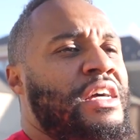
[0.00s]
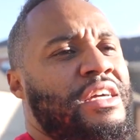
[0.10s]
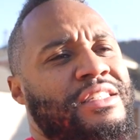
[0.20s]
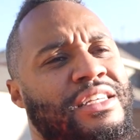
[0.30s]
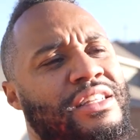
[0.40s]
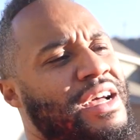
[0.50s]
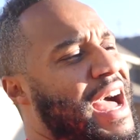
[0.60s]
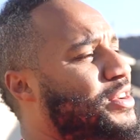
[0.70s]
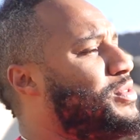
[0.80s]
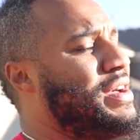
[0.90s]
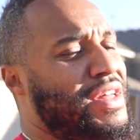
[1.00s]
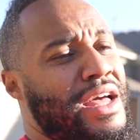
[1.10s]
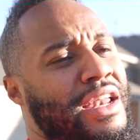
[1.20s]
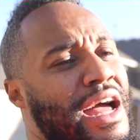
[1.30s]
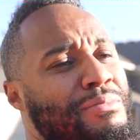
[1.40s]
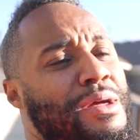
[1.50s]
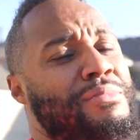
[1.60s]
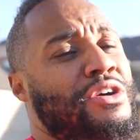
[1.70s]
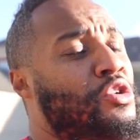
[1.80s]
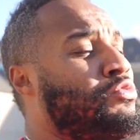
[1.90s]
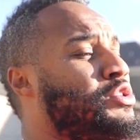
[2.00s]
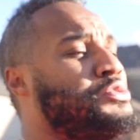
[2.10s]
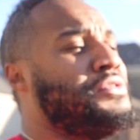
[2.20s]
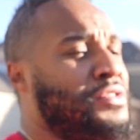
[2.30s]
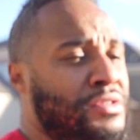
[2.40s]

He said, "Look, I don't have that kind of. I'm giving me a golden retriever,